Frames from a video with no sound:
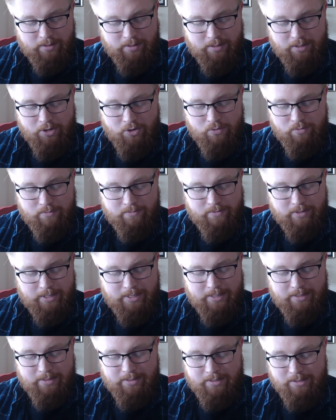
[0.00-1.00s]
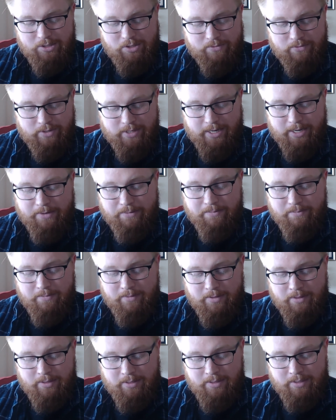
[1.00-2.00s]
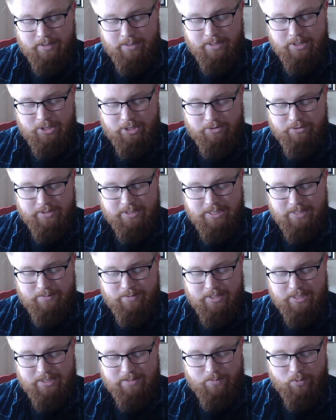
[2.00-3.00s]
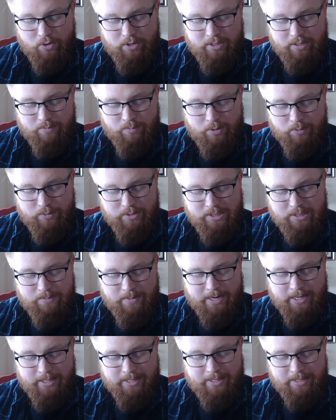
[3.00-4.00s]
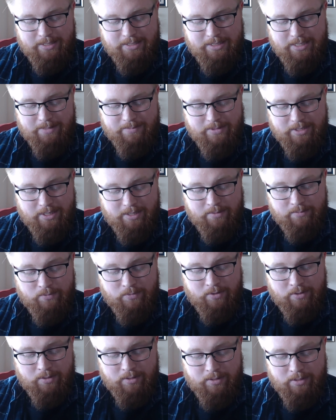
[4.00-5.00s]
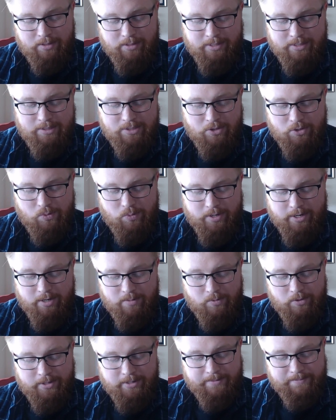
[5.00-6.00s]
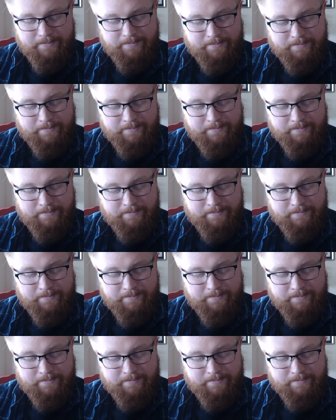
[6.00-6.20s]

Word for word: No, fuck it, it's over now. Shandra seemed disappointed, but was smiling at the same time. Let's go, choir boy.